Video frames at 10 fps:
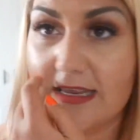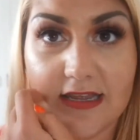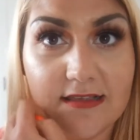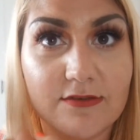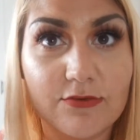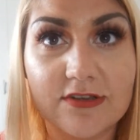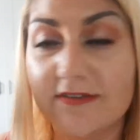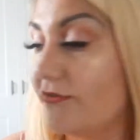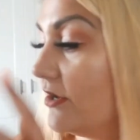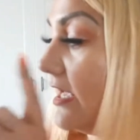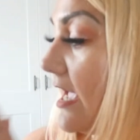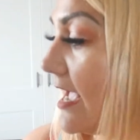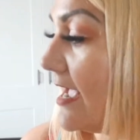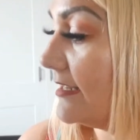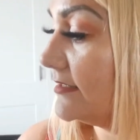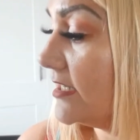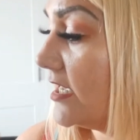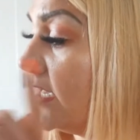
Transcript: it is cruelty free, and